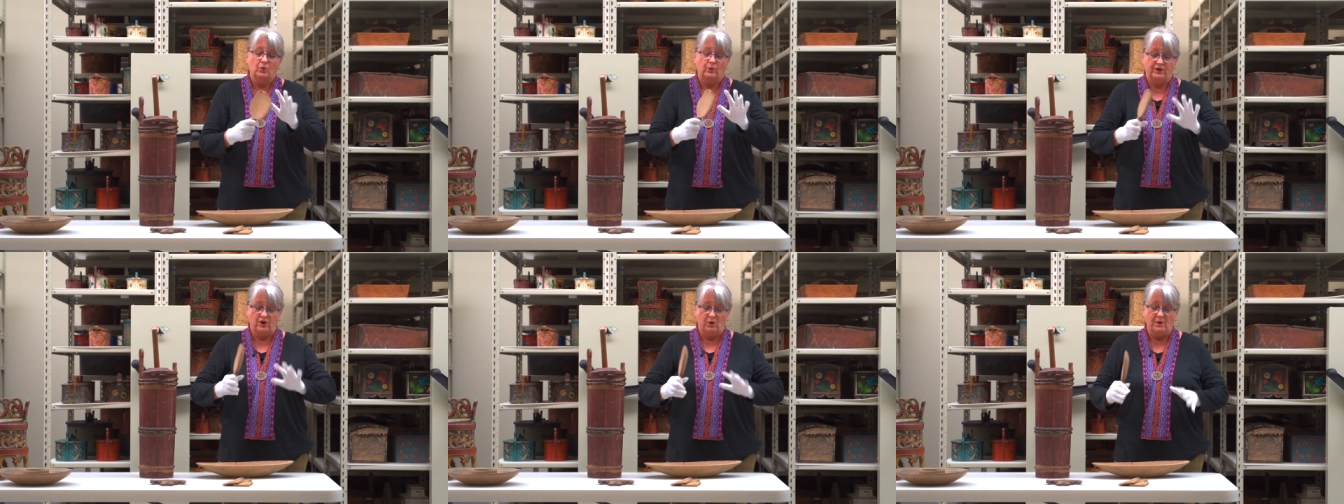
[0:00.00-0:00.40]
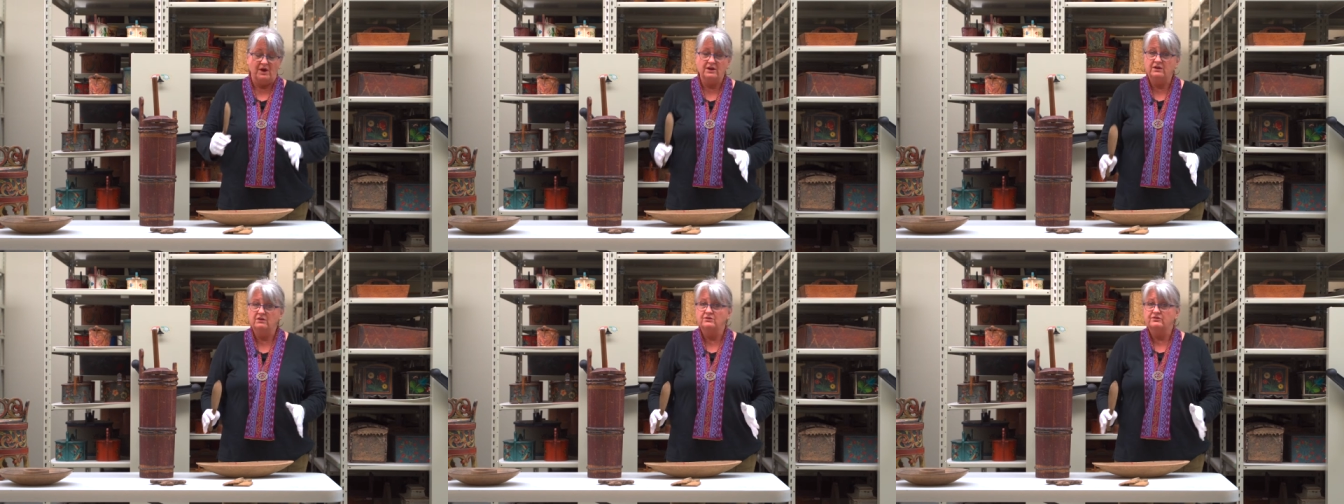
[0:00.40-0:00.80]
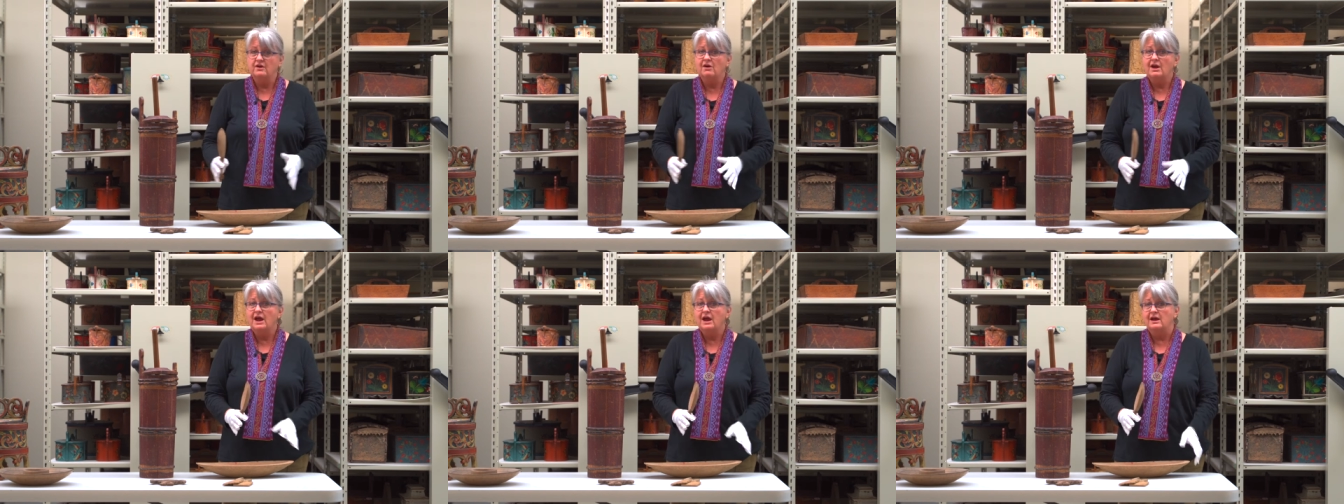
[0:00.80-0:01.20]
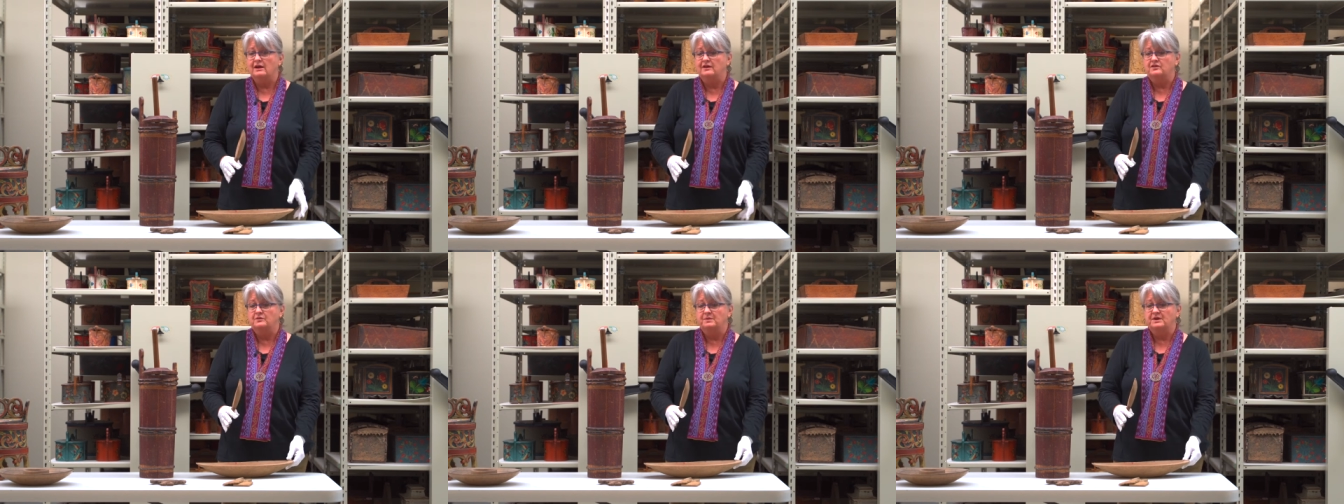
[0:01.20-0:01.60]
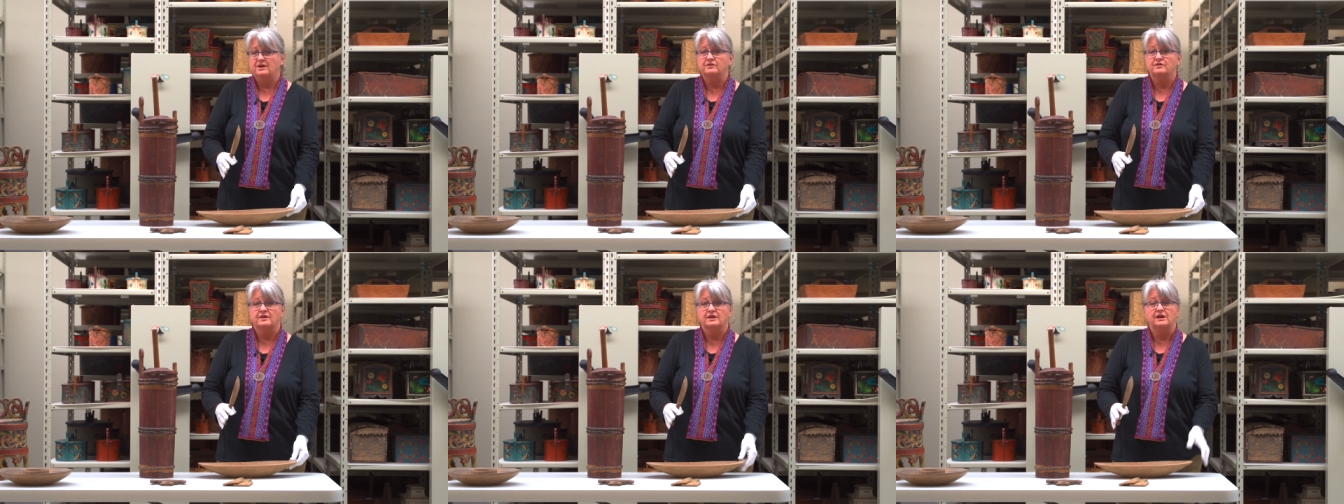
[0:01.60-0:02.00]
We don't want to use our hands
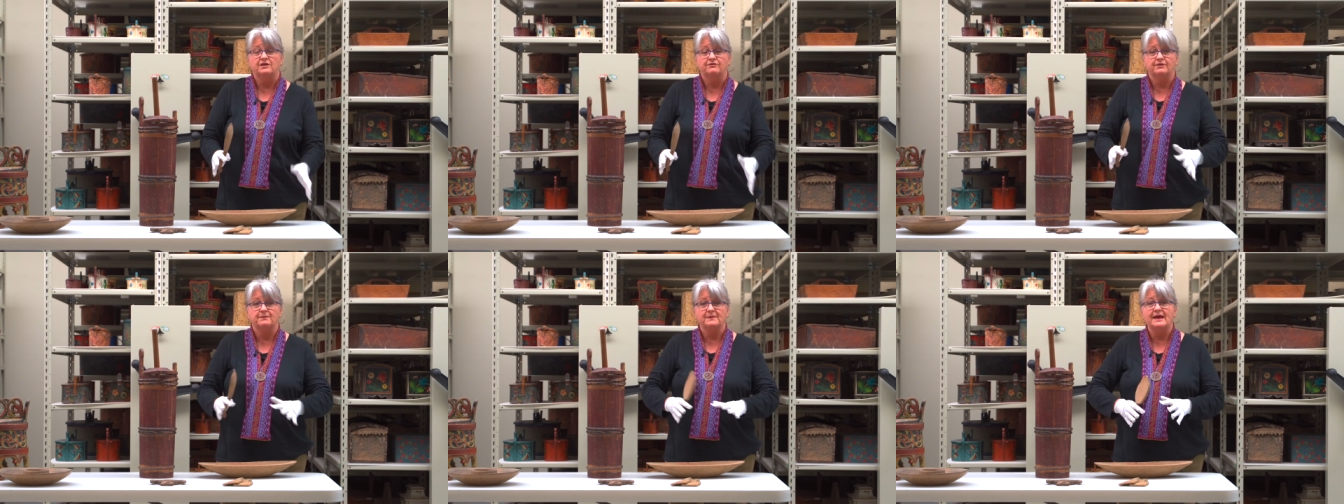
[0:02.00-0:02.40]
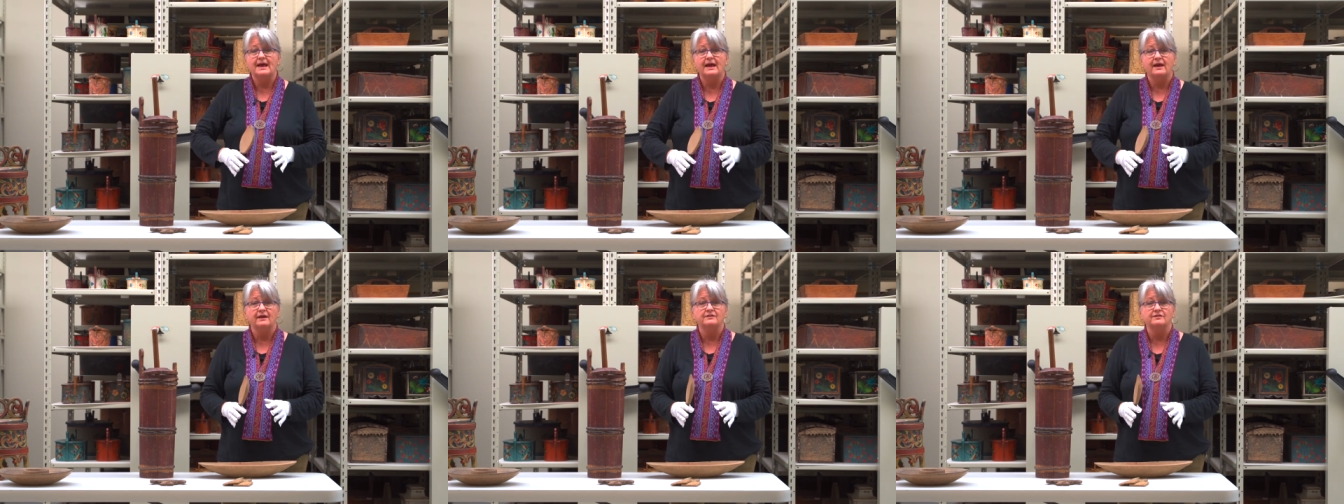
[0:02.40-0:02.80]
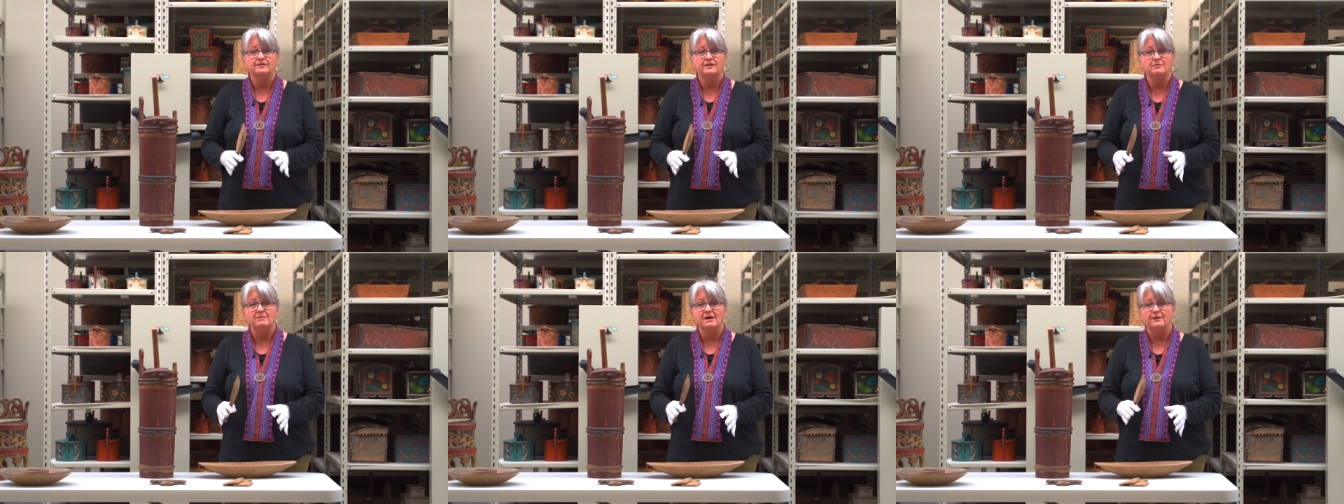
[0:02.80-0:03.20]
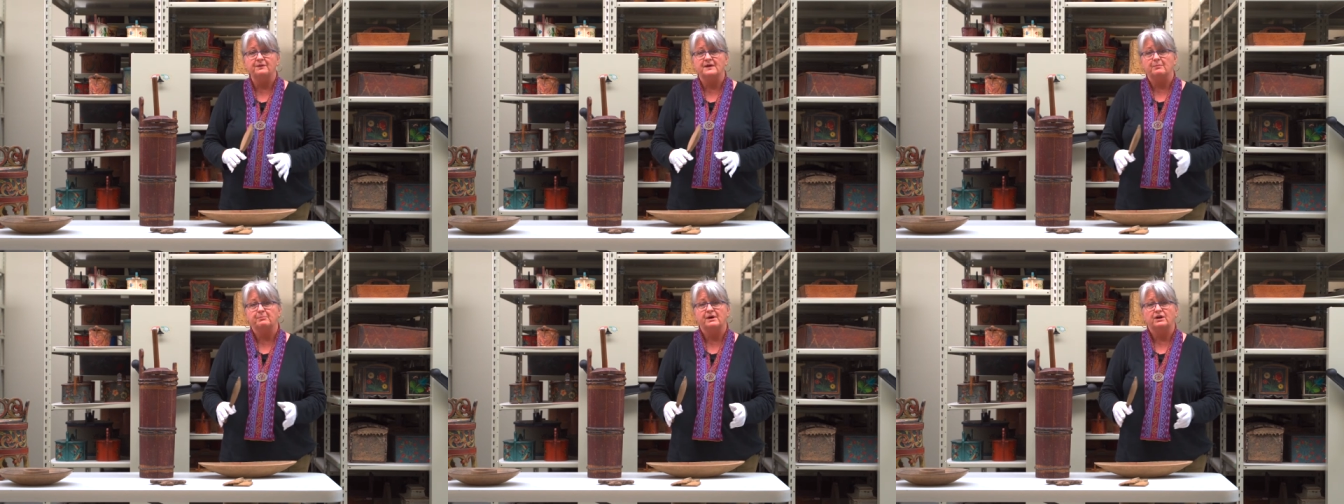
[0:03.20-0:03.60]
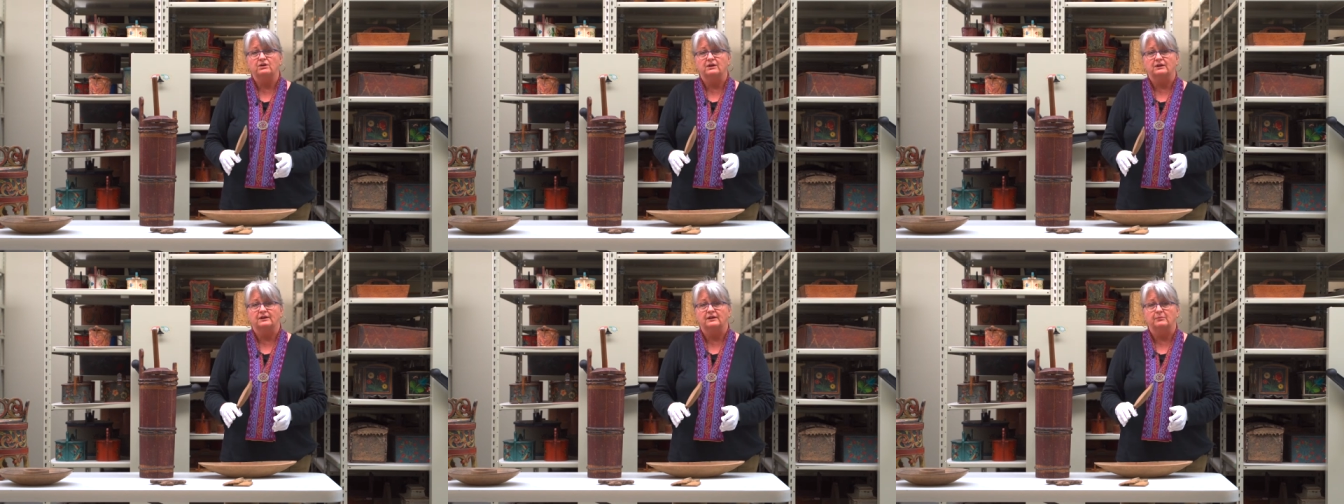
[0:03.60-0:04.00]
because the heat from the hands can melt that
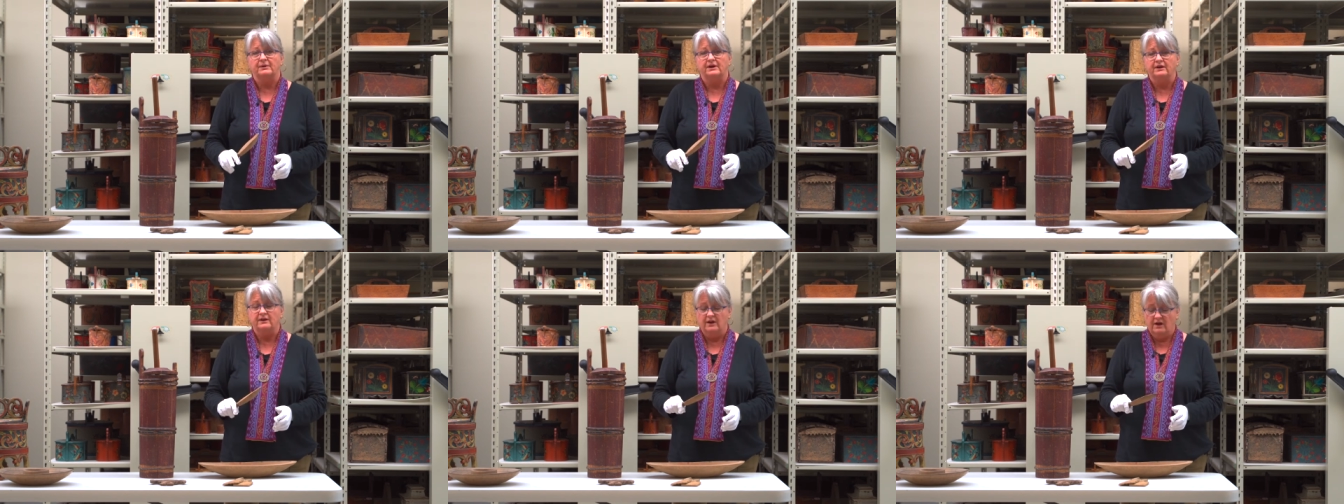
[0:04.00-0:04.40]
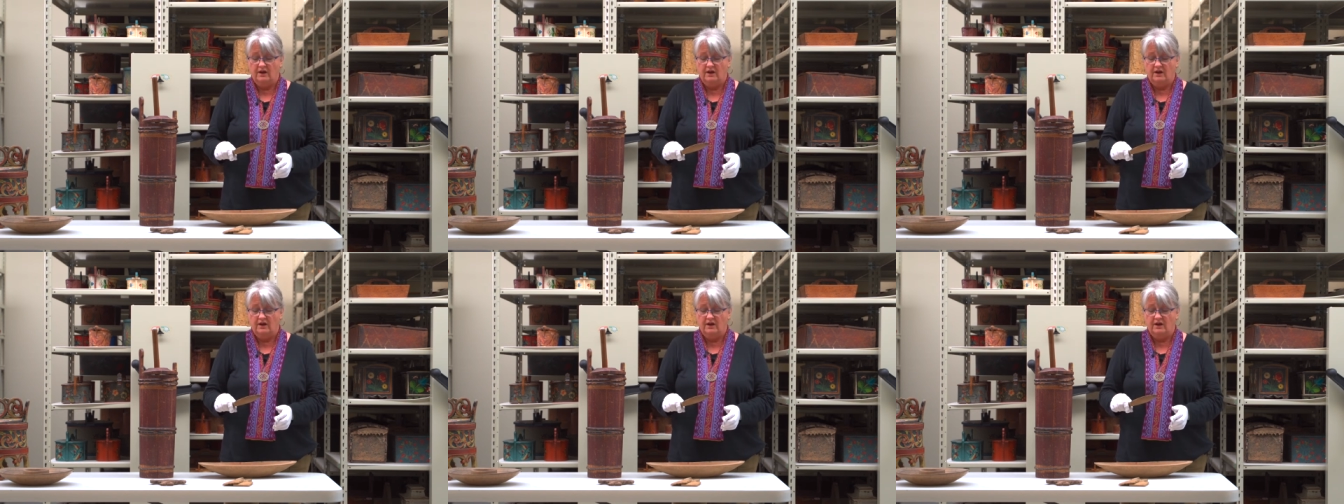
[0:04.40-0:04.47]
butter a little bit.